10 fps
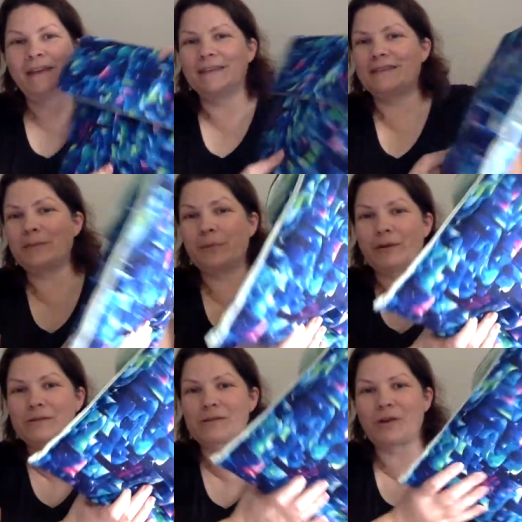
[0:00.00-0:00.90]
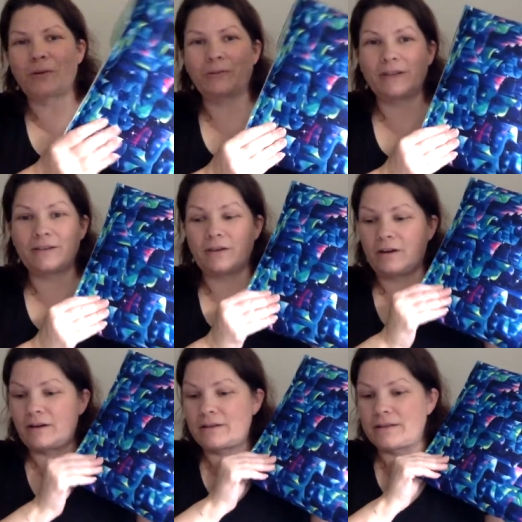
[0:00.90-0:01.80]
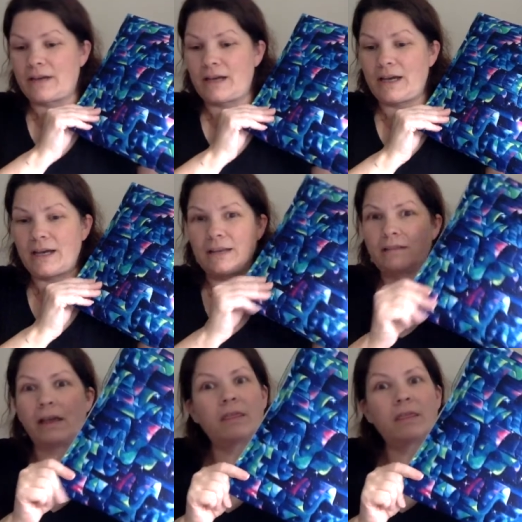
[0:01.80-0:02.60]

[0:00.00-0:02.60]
Zippers, the whole 9 yards. I